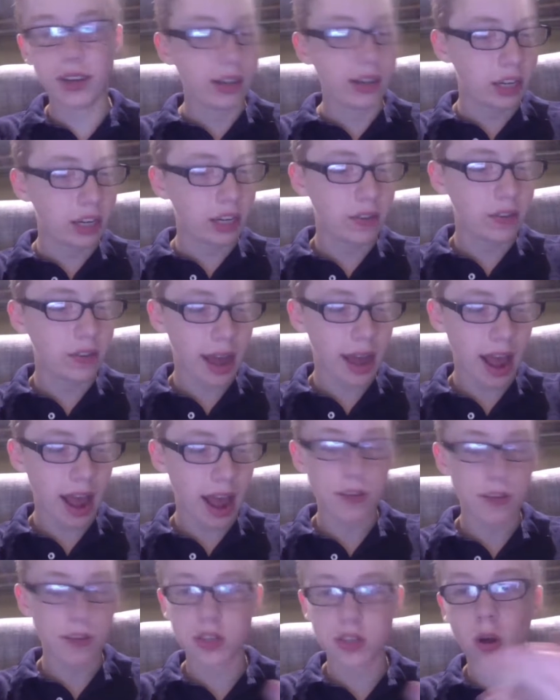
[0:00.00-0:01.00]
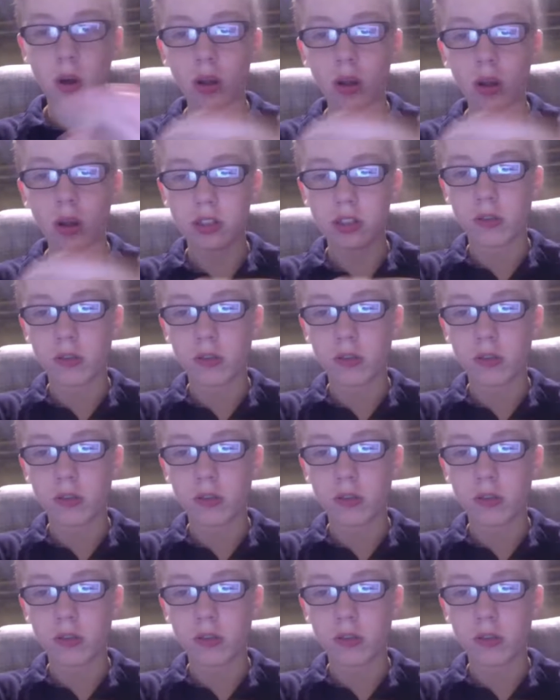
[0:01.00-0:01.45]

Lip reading: even half as tall as the